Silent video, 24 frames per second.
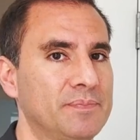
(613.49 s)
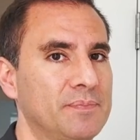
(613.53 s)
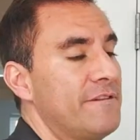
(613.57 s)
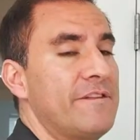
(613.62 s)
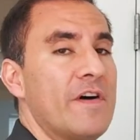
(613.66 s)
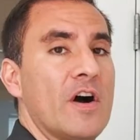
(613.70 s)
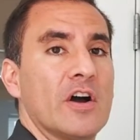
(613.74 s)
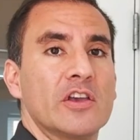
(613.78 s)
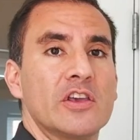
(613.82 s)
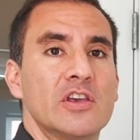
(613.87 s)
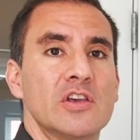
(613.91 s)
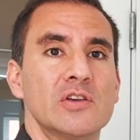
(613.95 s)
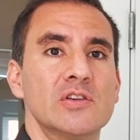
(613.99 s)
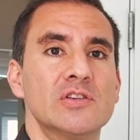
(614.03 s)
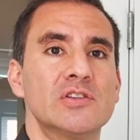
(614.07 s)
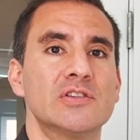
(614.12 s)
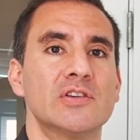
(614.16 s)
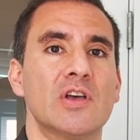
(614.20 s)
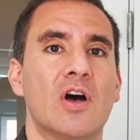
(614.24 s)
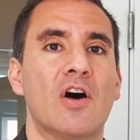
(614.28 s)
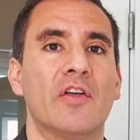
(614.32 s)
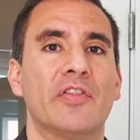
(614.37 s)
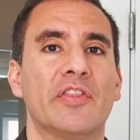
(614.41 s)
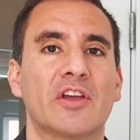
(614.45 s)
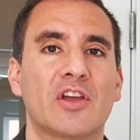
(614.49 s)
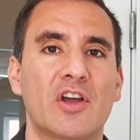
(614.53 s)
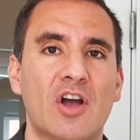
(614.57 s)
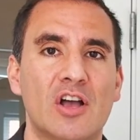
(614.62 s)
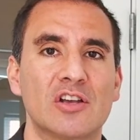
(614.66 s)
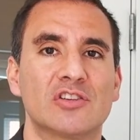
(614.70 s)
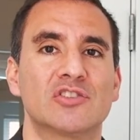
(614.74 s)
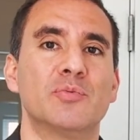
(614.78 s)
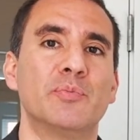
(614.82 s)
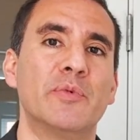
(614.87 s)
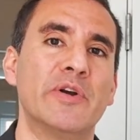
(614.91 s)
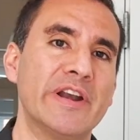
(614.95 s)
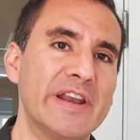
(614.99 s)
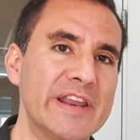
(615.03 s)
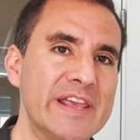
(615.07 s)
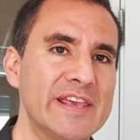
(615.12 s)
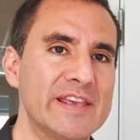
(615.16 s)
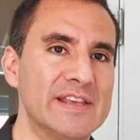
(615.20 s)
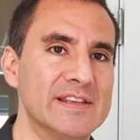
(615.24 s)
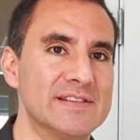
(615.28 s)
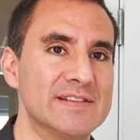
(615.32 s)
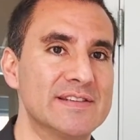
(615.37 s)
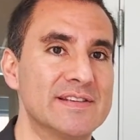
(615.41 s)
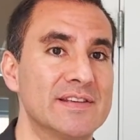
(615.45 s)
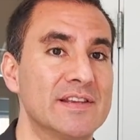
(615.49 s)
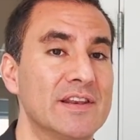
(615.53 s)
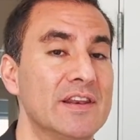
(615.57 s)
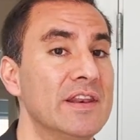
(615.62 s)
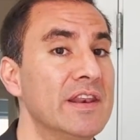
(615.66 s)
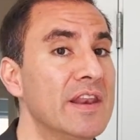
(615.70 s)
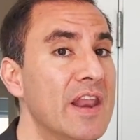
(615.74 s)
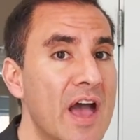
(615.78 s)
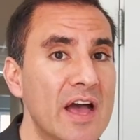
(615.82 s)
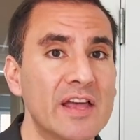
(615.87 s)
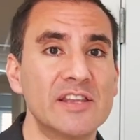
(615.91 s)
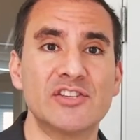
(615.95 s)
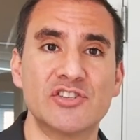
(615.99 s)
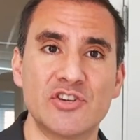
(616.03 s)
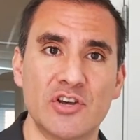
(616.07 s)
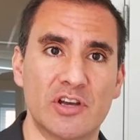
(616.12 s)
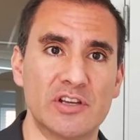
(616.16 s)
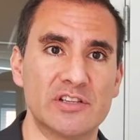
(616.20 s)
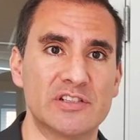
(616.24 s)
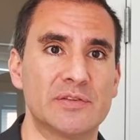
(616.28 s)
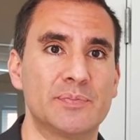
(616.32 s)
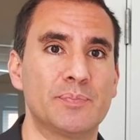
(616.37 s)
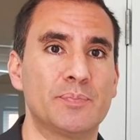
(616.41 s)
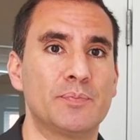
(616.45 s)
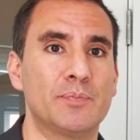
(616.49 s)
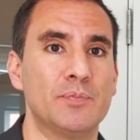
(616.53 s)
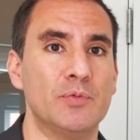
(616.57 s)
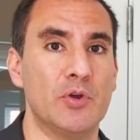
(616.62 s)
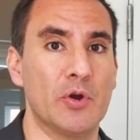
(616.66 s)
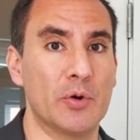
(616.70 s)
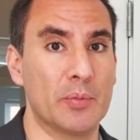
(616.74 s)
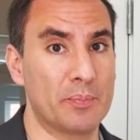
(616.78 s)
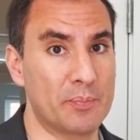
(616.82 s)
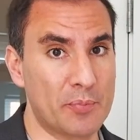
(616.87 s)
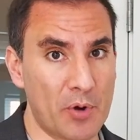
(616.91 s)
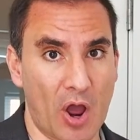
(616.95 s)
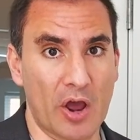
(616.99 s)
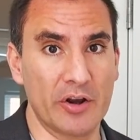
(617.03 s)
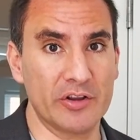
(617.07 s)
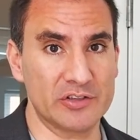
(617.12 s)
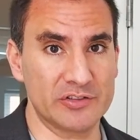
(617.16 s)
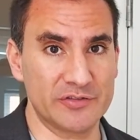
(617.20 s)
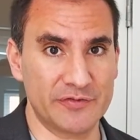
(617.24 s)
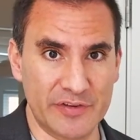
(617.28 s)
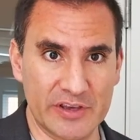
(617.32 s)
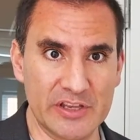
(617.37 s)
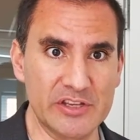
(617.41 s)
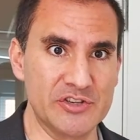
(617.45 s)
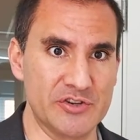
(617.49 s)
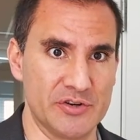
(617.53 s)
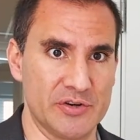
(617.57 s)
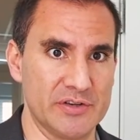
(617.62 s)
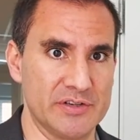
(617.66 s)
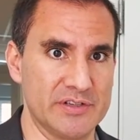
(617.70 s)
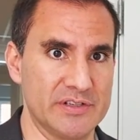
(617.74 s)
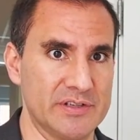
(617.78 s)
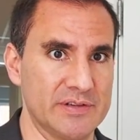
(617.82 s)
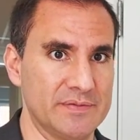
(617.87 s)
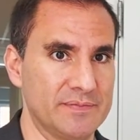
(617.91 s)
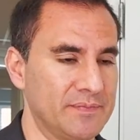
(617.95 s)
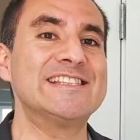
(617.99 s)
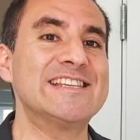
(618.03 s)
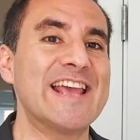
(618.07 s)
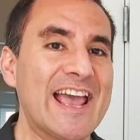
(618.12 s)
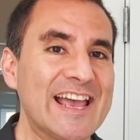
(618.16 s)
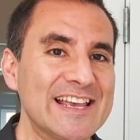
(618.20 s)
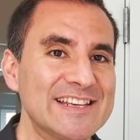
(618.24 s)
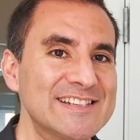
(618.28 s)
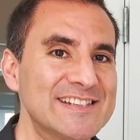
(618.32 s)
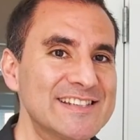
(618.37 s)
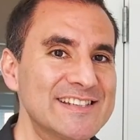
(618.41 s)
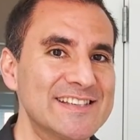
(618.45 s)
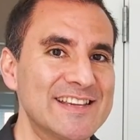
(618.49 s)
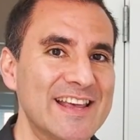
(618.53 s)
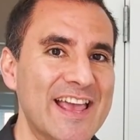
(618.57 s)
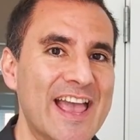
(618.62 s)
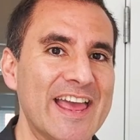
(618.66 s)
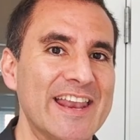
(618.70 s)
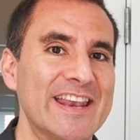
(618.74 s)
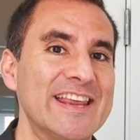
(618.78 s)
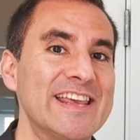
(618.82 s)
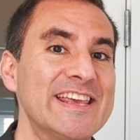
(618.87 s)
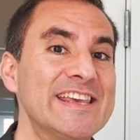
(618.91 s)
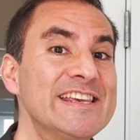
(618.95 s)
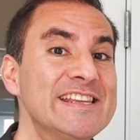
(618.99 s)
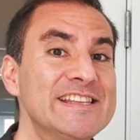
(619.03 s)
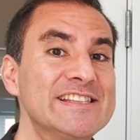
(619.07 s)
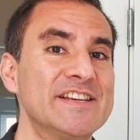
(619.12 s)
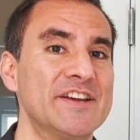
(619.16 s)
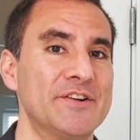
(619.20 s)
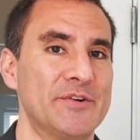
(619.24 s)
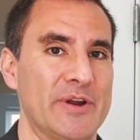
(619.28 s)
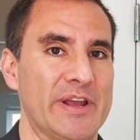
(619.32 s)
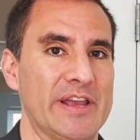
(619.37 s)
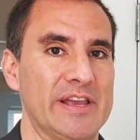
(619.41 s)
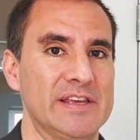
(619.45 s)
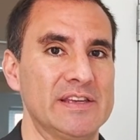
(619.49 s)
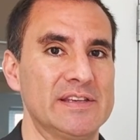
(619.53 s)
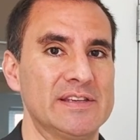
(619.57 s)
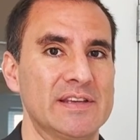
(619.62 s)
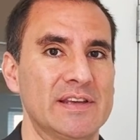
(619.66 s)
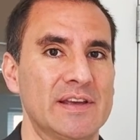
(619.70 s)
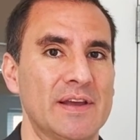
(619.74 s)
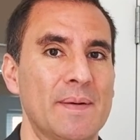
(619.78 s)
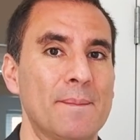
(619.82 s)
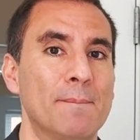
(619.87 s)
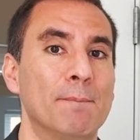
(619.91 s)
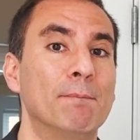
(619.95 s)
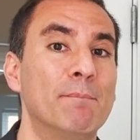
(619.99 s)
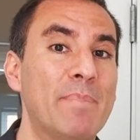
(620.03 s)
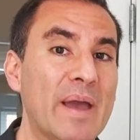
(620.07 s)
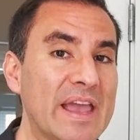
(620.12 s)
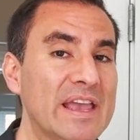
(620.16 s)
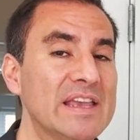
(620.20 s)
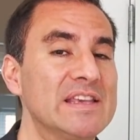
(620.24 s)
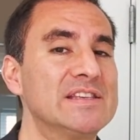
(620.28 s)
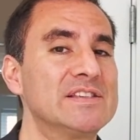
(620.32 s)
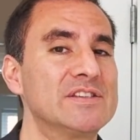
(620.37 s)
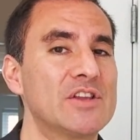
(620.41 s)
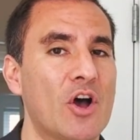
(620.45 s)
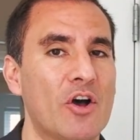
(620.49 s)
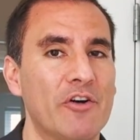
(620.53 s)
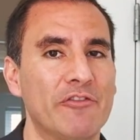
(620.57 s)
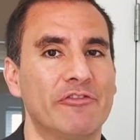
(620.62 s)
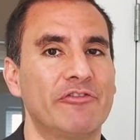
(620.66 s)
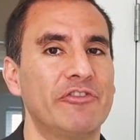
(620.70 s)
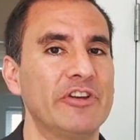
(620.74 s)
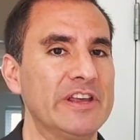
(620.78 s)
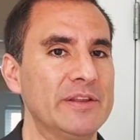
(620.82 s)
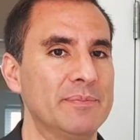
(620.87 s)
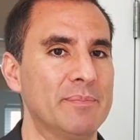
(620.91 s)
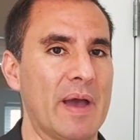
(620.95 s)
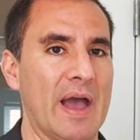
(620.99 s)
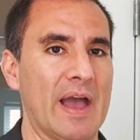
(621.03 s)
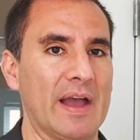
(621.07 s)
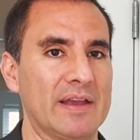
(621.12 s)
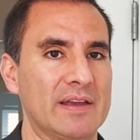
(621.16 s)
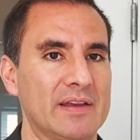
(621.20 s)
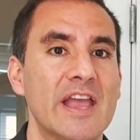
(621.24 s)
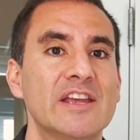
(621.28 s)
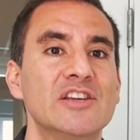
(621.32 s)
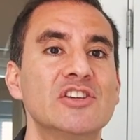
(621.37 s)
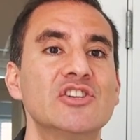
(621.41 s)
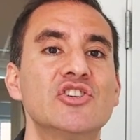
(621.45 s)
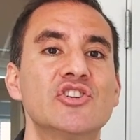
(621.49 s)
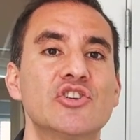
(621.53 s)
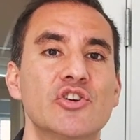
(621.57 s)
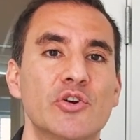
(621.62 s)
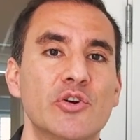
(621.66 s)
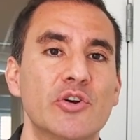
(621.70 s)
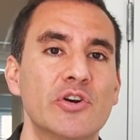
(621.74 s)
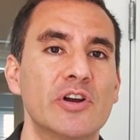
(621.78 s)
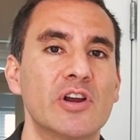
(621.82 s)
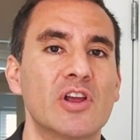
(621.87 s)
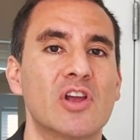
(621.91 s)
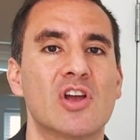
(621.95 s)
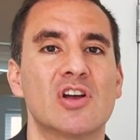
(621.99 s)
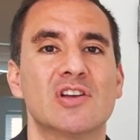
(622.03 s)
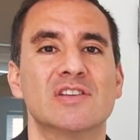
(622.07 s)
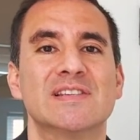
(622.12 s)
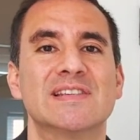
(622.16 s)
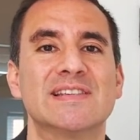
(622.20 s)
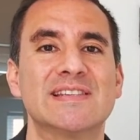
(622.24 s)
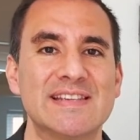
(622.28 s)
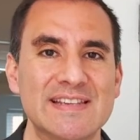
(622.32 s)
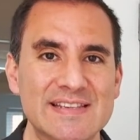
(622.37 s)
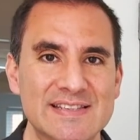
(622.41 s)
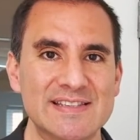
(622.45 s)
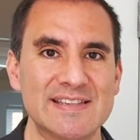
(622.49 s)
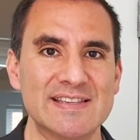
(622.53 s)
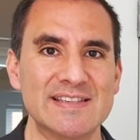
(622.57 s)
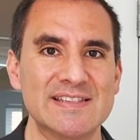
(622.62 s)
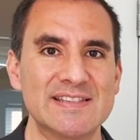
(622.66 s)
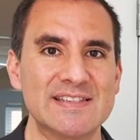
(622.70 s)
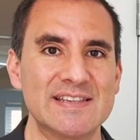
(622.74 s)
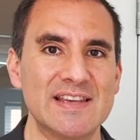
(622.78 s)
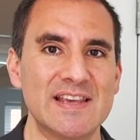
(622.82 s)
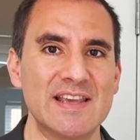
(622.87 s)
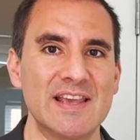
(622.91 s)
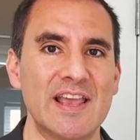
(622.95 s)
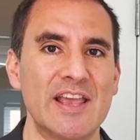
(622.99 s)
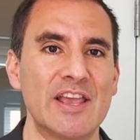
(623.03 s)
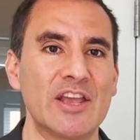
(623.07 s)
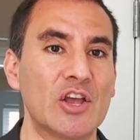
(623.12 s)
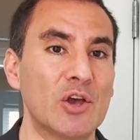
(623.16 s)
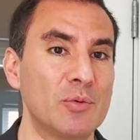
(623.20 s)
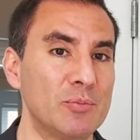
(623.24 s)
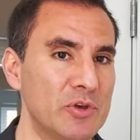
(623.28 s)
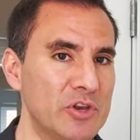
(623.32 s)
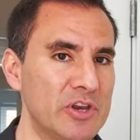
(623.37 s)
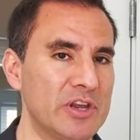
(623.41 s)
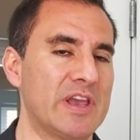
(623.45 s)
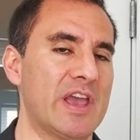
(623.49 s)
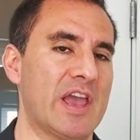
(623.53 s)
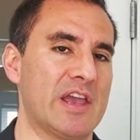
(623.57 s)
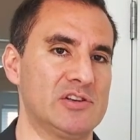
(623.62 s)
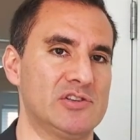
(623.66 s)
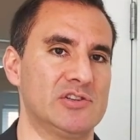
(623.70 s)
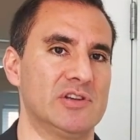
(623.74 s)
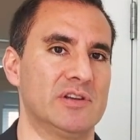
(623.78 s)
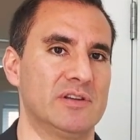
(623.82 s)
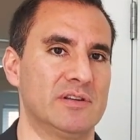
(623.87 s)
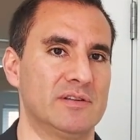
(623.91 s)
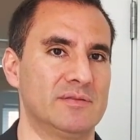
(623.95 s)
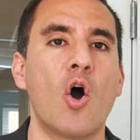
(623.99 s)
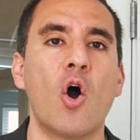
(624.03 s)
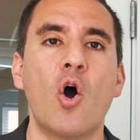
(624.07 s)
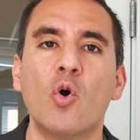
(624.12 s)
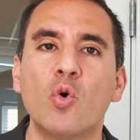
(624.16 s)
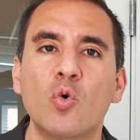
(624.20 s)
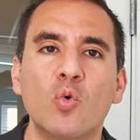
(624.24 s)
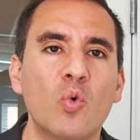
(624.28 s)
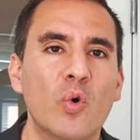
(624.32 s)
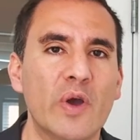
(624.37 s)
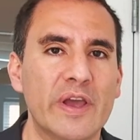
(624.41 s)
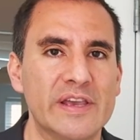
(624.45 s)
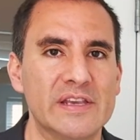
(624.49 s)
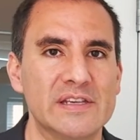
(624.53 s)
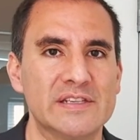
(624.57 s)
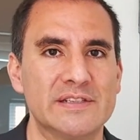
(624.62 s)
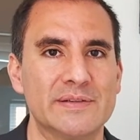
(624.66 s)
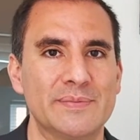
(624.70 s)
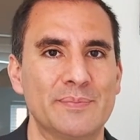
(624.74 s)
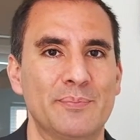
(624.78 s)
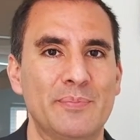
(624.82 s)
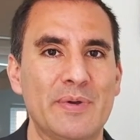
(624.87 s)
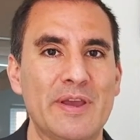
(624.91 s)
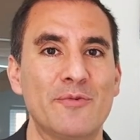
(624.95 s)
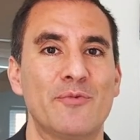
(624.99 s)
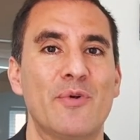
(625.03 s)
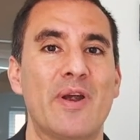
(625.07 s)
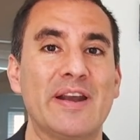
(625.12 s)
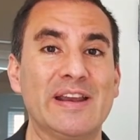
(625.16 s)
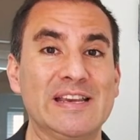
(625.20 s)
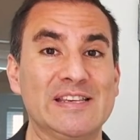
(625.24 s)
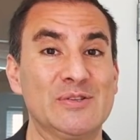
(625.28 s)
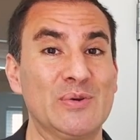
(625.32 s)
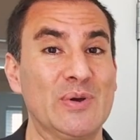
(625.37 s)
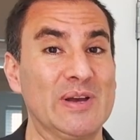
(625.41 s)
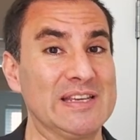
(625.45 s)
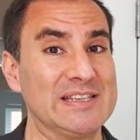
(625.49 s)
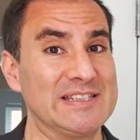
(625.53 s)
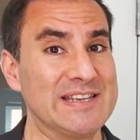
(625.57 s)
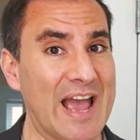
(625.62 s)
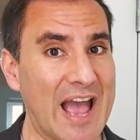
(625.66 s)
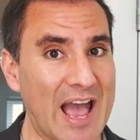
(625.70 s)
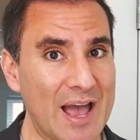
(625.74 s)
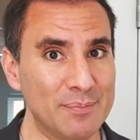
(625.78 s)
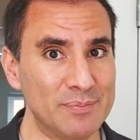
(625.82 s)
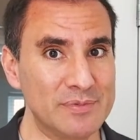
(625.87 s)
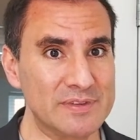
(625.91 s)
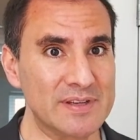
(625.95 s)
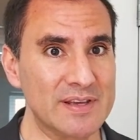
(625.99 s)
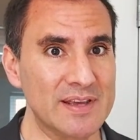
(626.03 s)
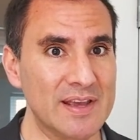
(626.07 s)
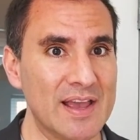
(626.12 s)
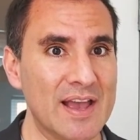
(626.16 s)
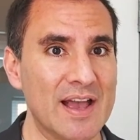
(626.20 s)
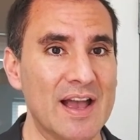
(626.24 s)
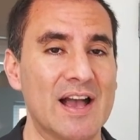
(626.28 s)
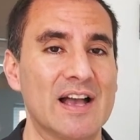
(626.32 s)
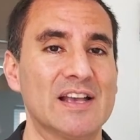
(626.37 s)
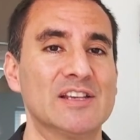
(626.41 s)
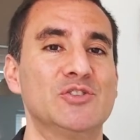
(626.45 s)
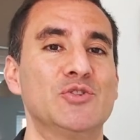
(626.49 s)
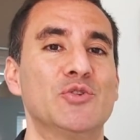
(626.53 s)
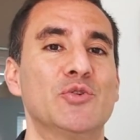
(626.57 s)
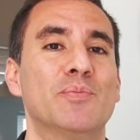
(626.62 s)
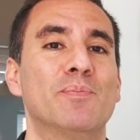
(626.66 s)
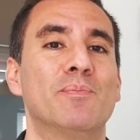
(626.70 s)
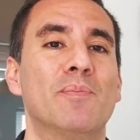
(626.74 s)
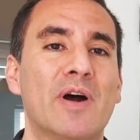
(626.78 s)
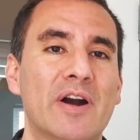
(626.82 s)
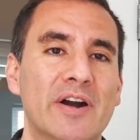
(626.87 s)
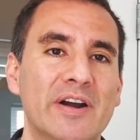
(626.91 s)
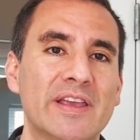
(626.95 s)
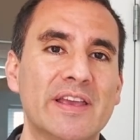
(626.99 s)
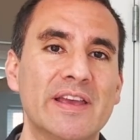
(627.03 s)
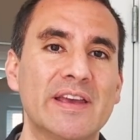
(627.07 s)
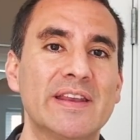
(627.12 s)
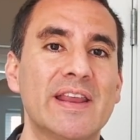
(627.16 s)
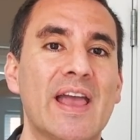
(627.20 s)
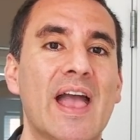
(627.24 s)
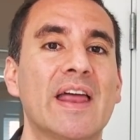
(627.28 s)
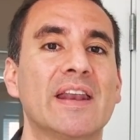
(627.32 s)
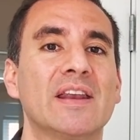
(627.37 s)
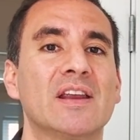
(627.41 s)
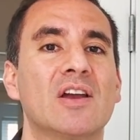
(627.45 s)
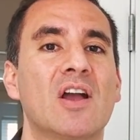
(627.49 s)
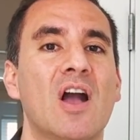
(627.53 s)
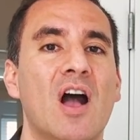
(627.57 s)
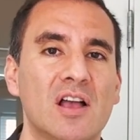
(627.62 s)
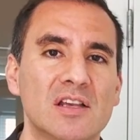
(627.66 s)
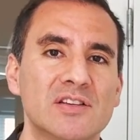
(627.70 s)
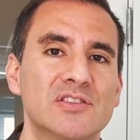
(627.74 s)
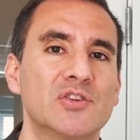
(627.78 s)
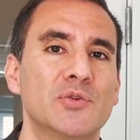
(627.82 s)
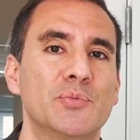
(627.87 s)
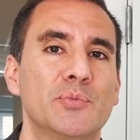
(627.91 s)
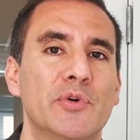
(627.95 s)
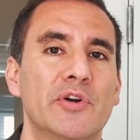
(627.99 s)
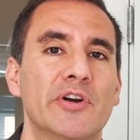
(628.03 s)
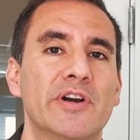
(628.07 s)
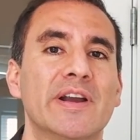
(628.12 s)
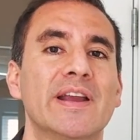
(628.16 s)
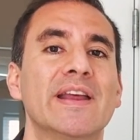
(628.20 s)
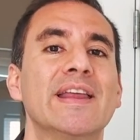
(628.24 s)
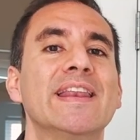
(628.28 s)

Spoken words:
Focus on the customer needs, not just your product's features. Test and iterate based on feedback. Ensure consistency in communication. Always be ready to adapt as your market and customer